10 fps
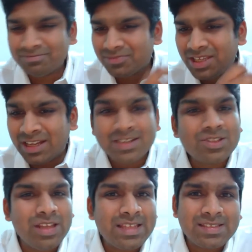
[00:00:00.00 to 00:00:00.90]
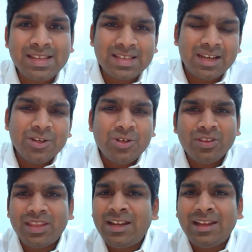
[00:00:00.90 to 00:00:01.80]
Yeah, so let's continue
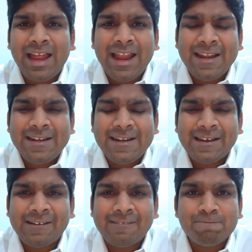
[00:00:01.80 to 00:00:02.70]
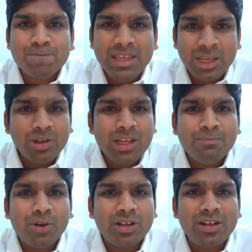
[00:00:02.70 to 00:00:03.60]
on that. And equally
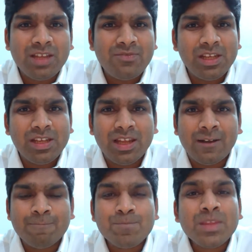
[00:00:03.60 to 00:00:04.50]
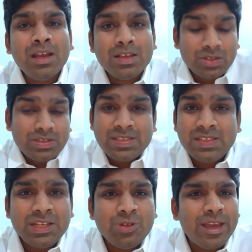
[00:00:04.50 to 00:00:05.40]
importantly, so this
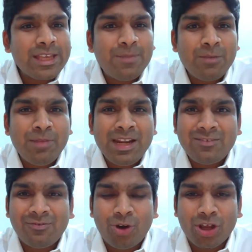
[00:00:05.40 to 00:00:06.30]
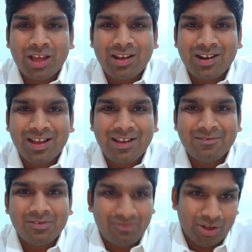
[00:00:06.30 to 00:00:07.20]
is a new experiment for
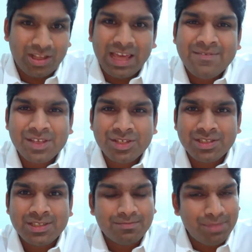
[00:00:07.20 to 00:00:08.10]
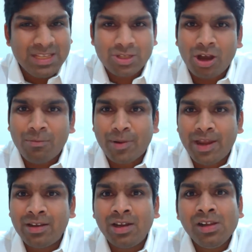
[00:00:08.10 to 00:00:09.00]
the live sessions. Please
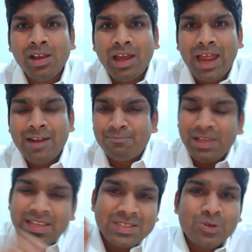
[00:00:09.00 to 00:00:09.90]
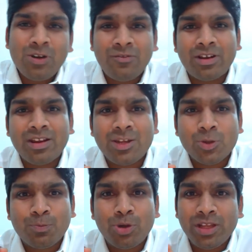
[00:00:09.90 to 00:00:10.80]
cooperate, and please don't forget
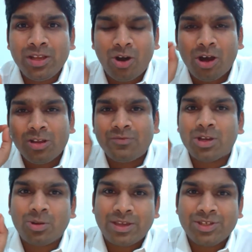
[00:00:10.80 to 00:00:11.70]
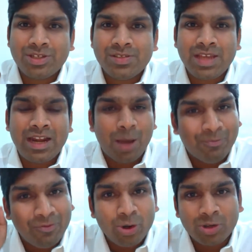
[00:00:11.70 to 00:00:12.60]
to put in all of your questions and
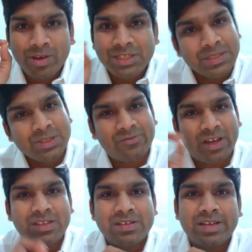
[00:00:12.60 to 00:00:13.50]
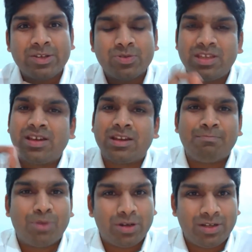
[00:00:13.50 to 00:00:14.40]
upvote questions of others that you think are
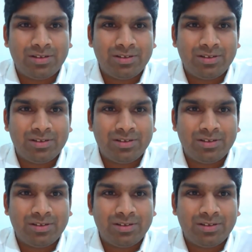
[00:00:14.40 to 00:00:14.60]
important,